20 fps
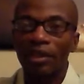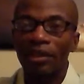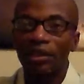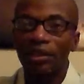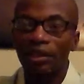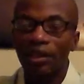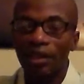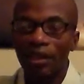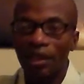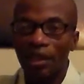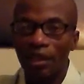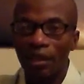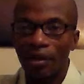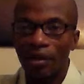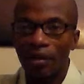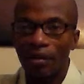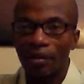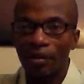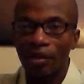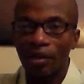to see
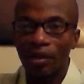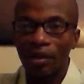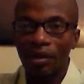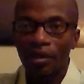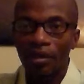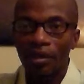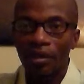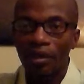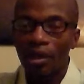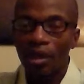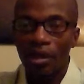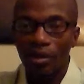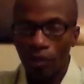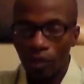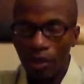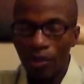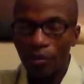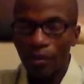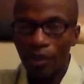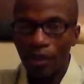hell.
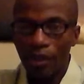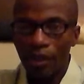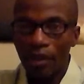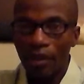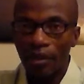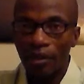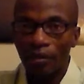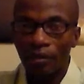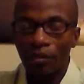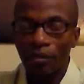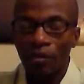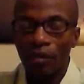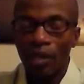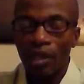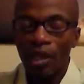God will be there.